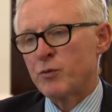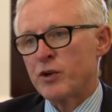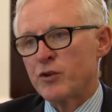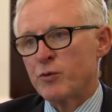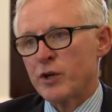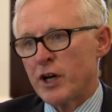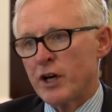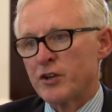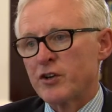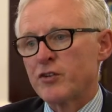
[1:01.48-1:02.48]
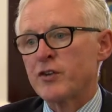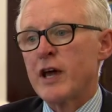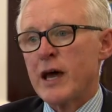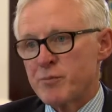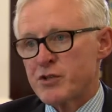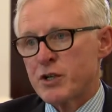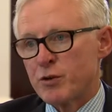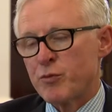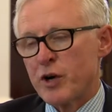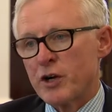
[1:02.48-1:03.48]
we regard it as an
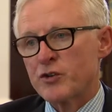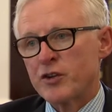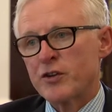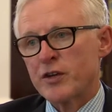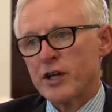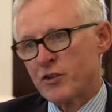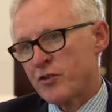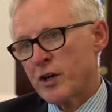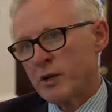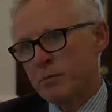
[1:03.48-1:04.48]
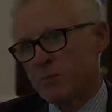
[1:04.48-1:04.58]
absolute priority that that is done.